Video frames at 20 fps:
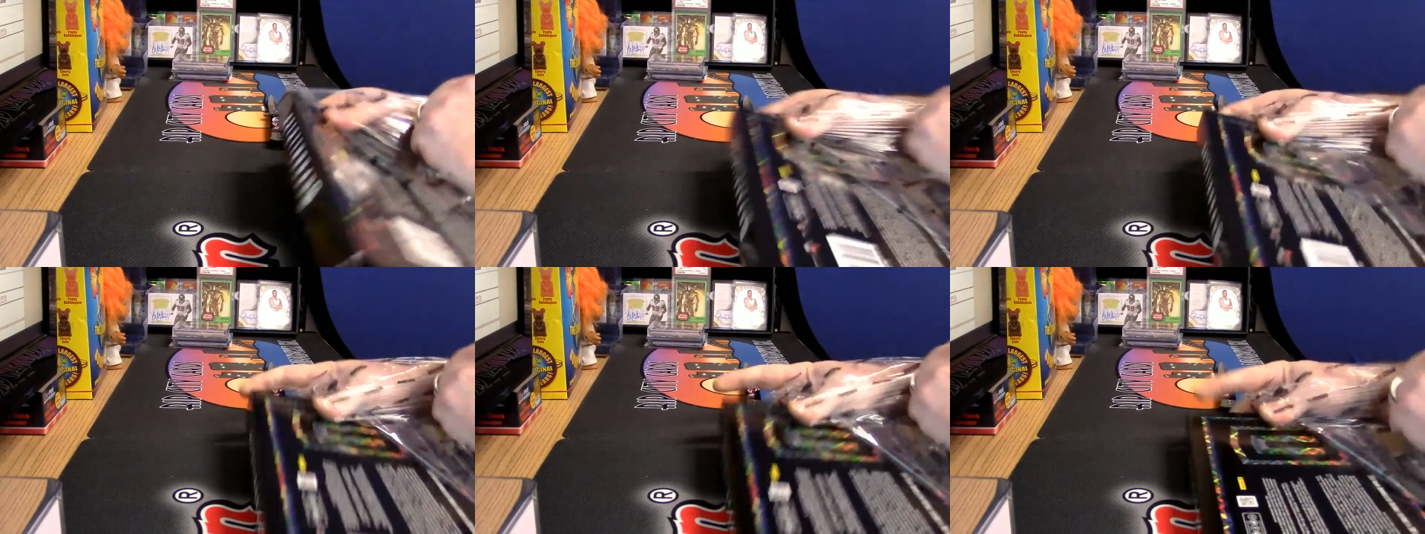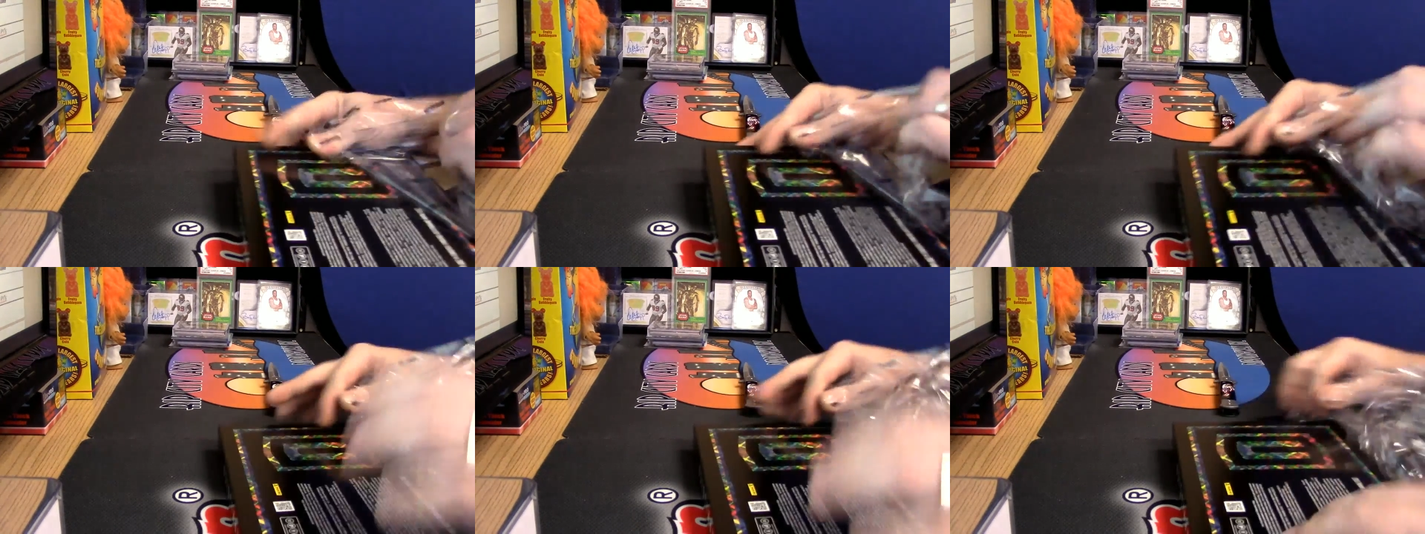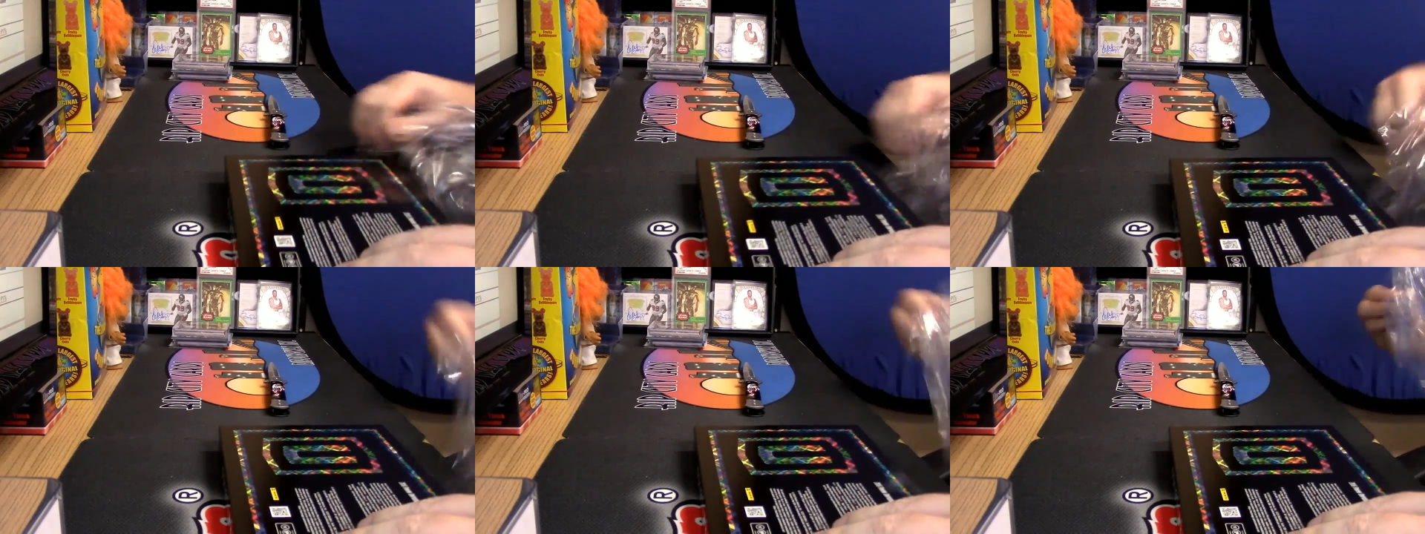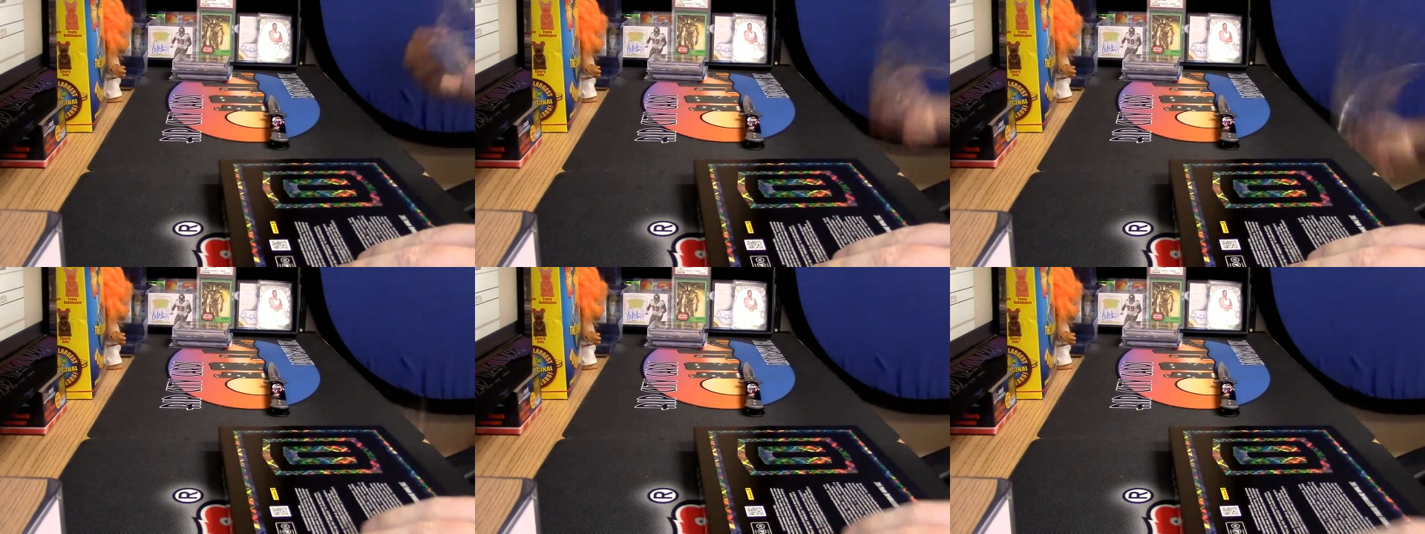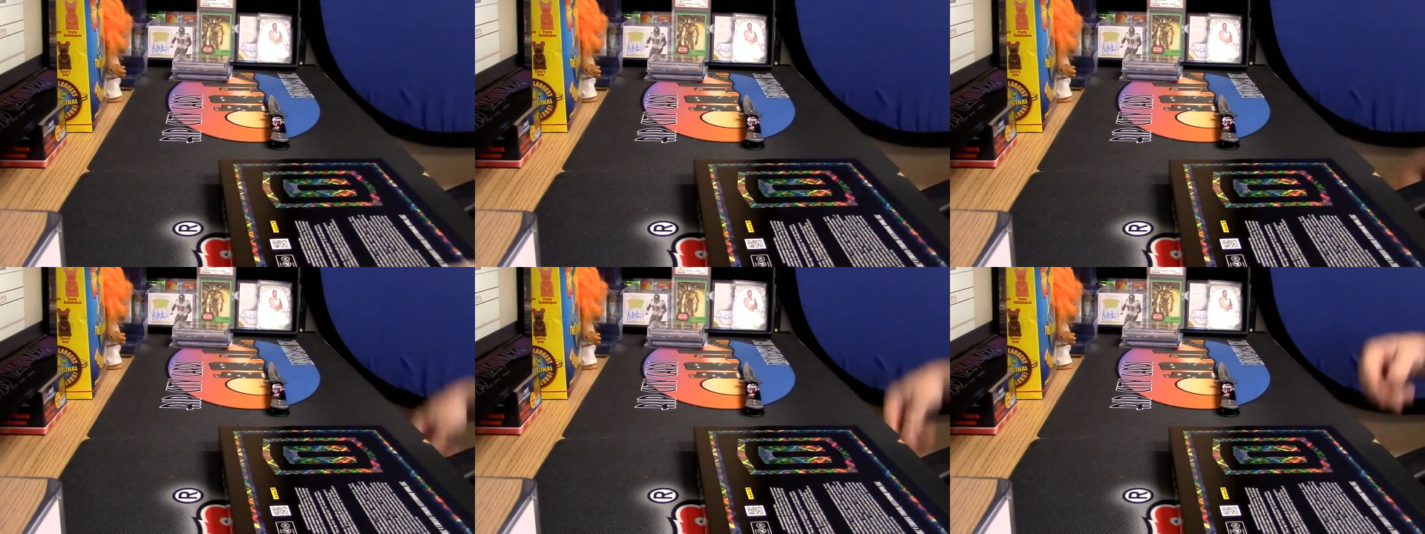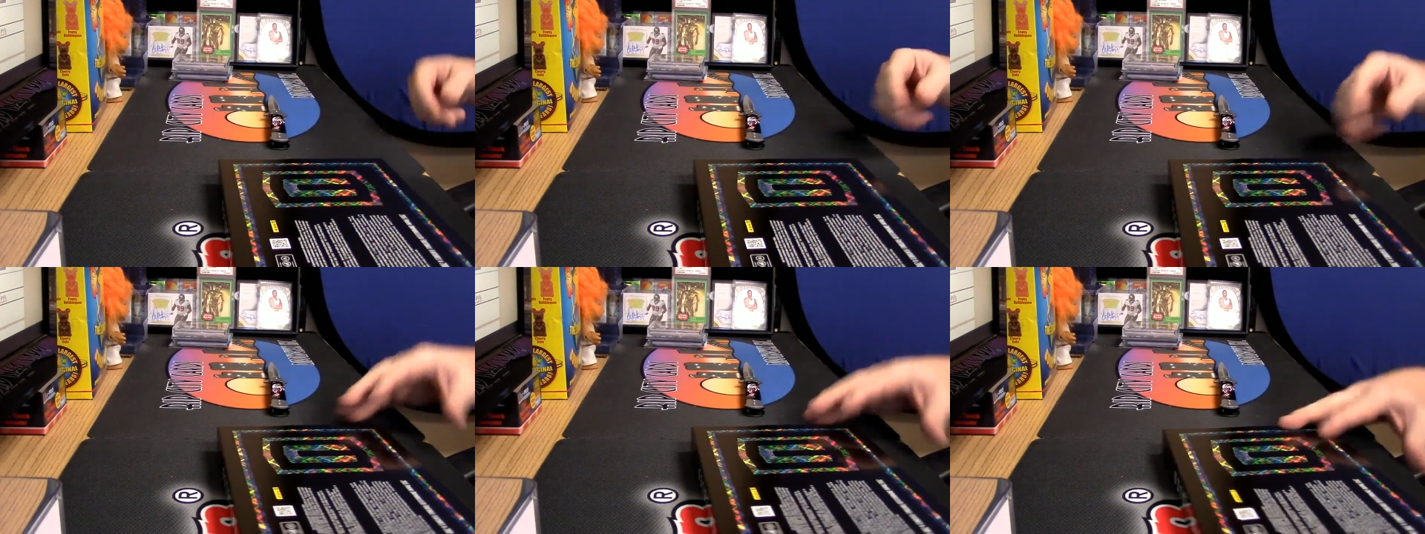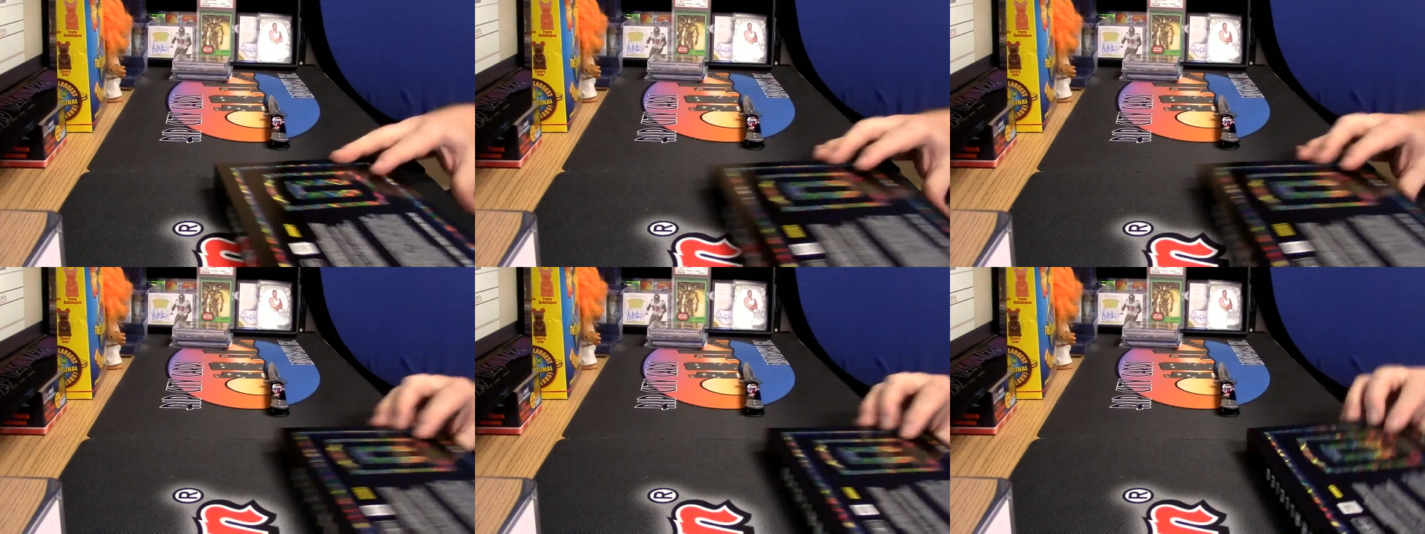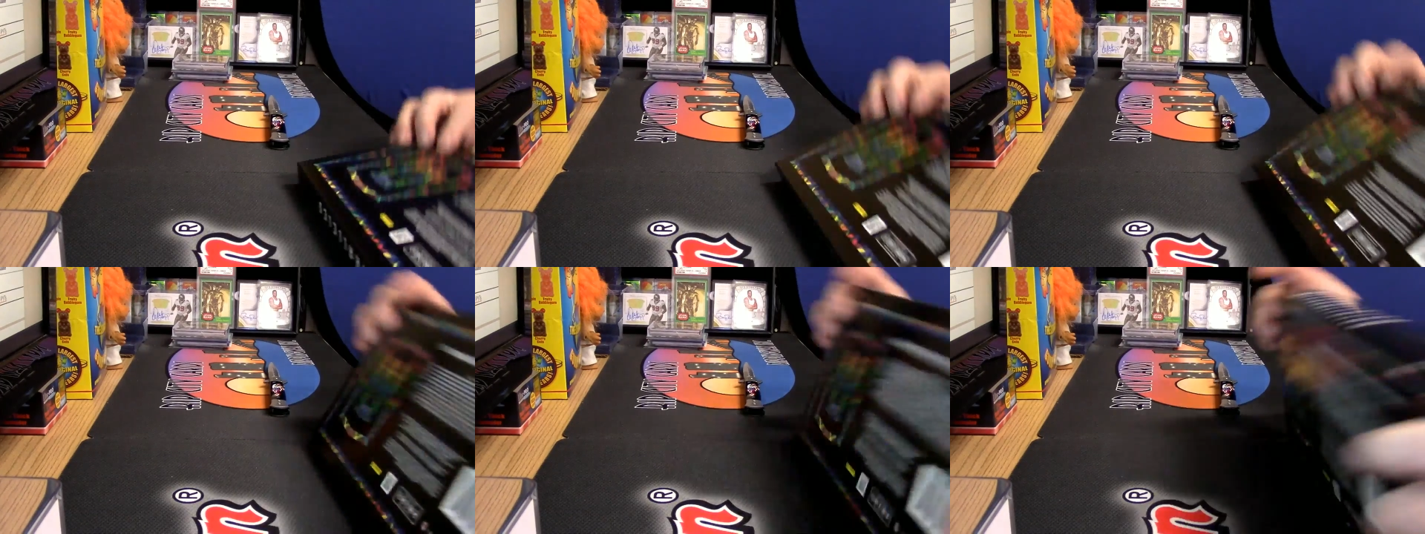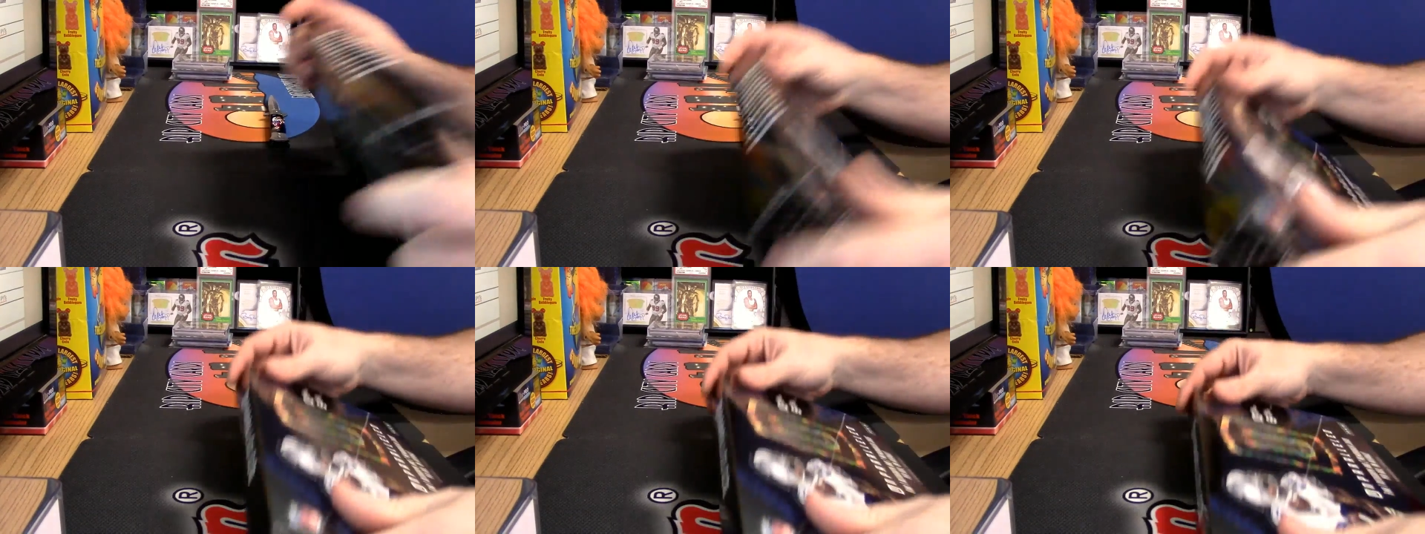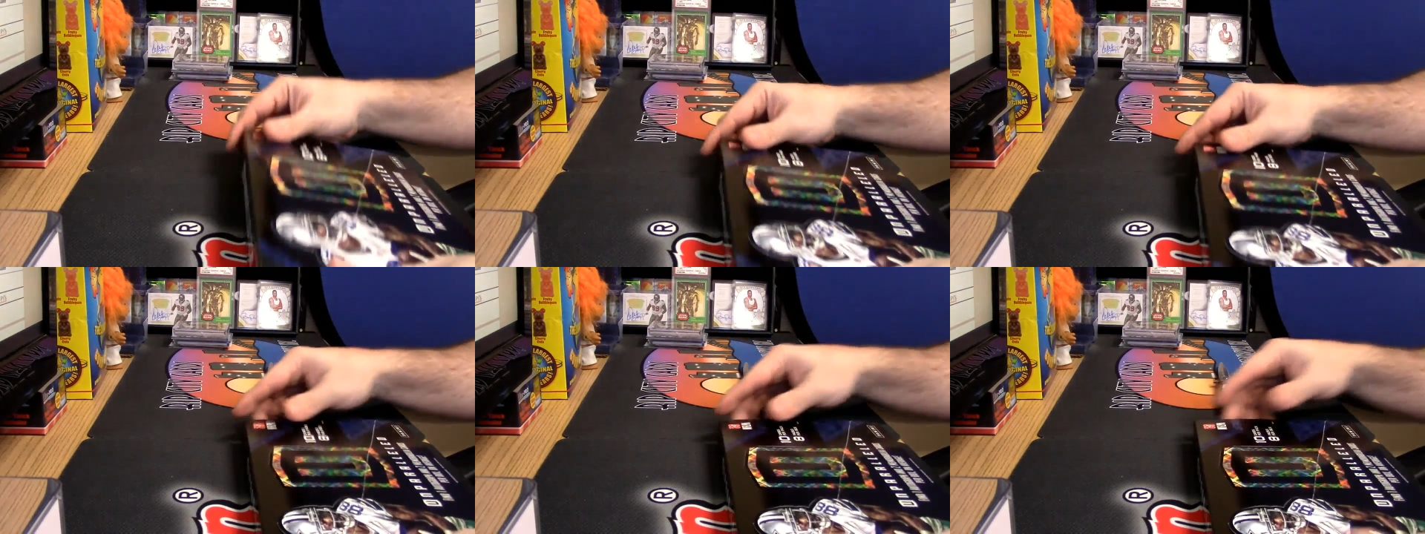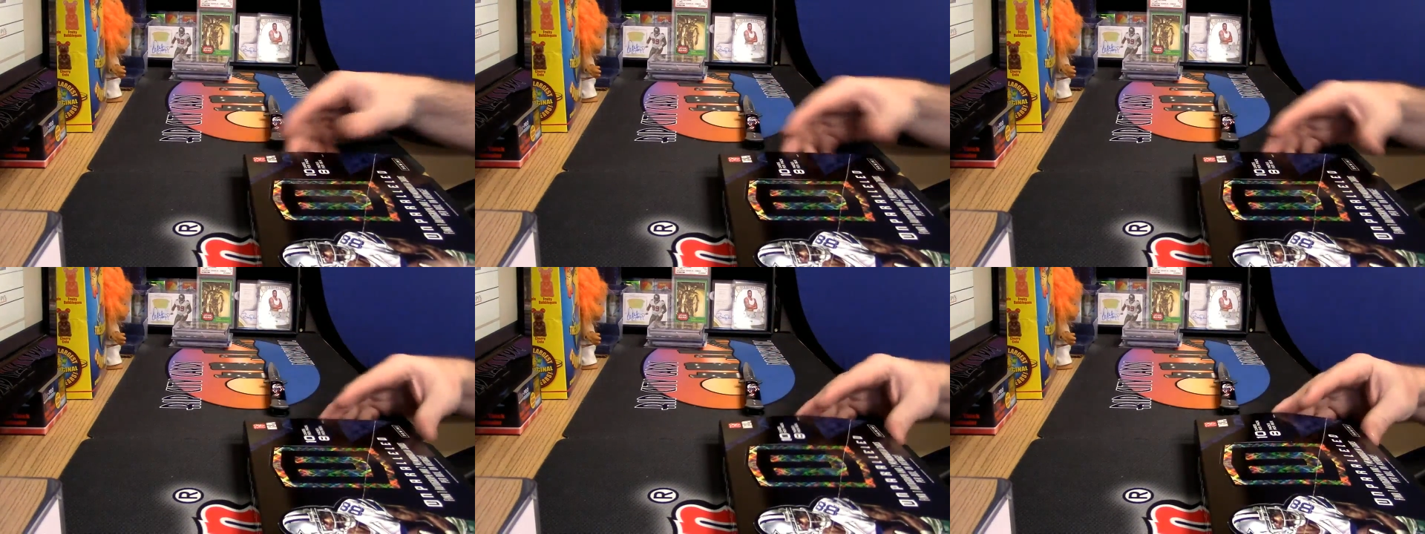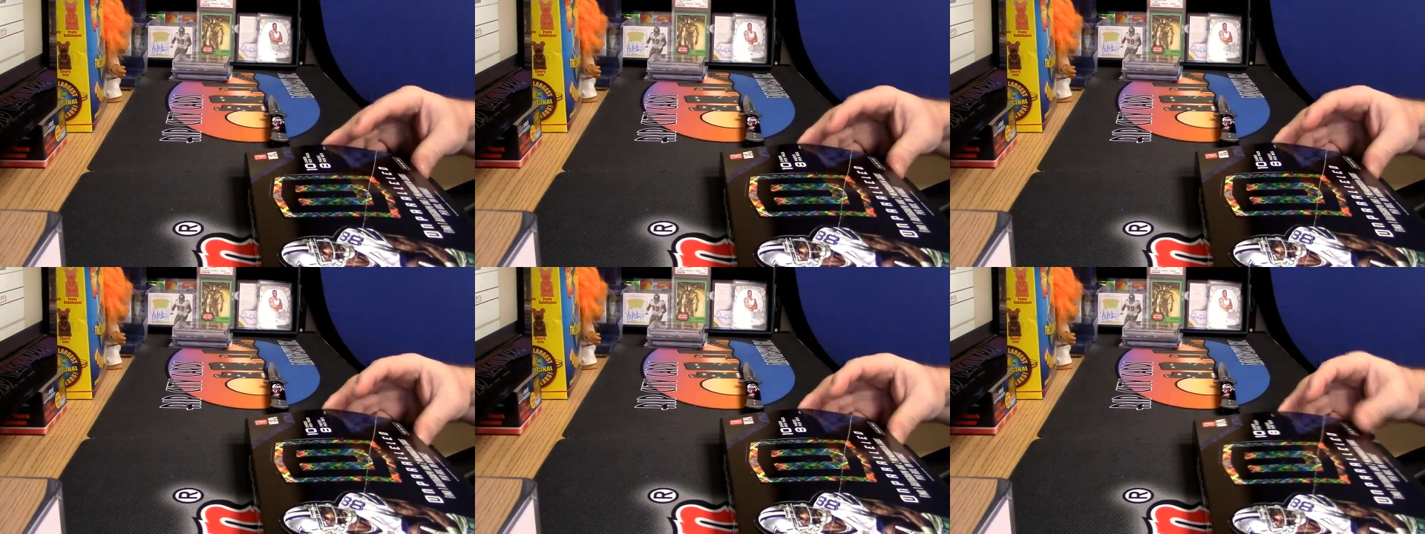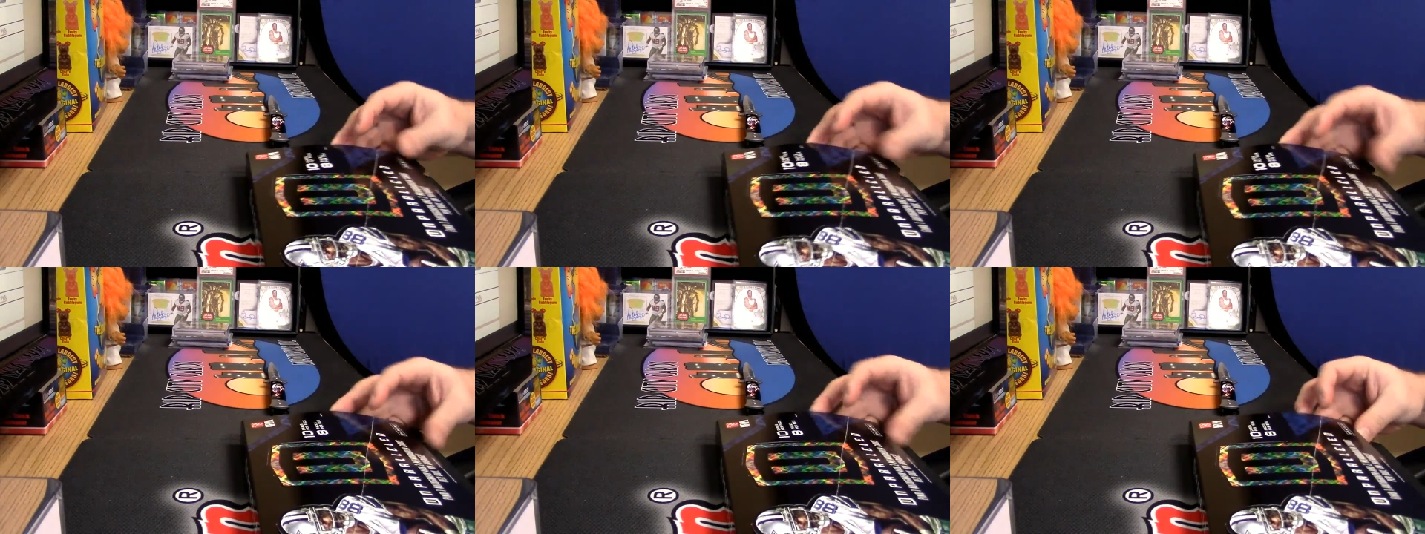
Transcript: Nobody's mouth can be seen.